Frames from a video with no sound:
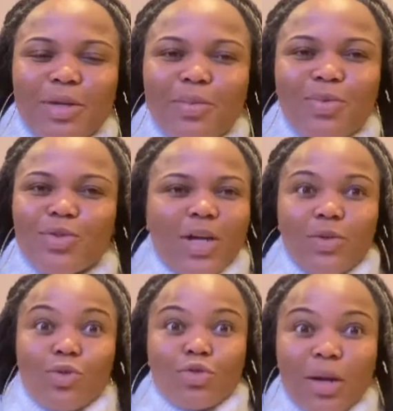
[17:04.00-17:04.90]
trying to
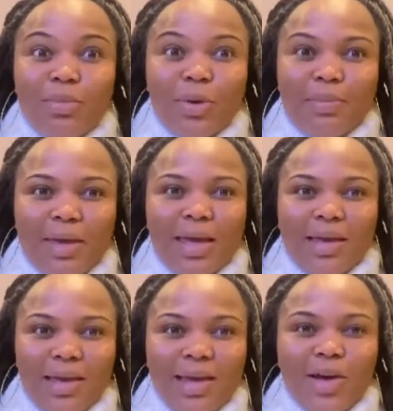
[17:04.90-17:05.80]
trample on me.
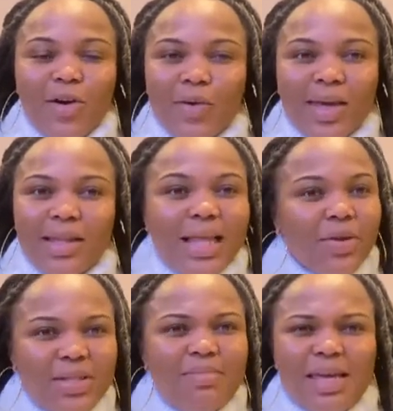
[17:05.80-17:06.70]
Okay, that
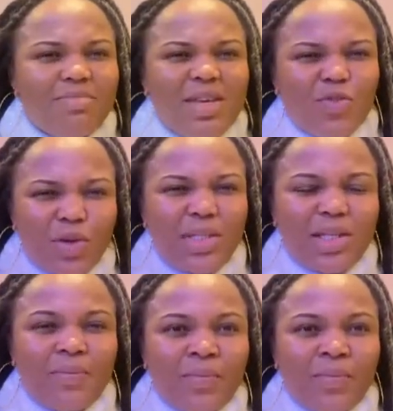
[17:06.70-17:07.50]
doesn't make me crazy.